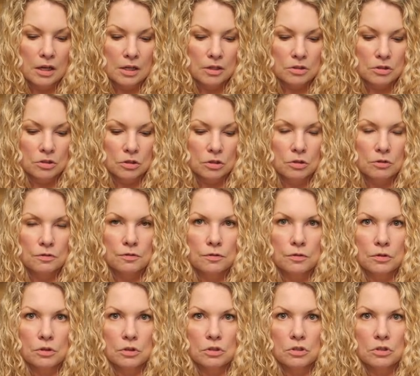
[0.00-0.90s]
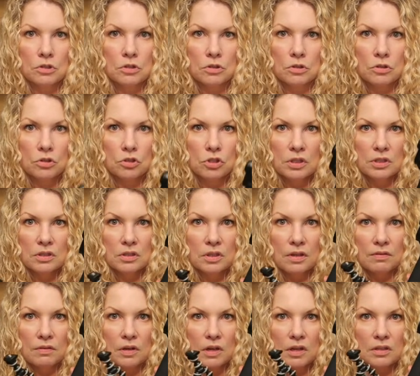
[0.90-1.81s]
So for the
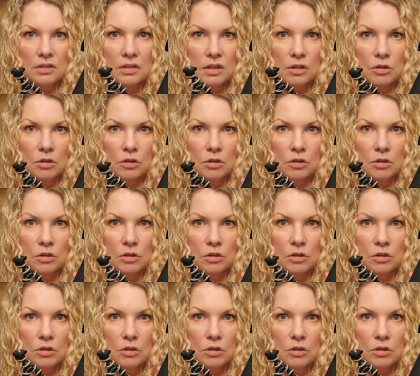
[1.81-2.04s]
G7X,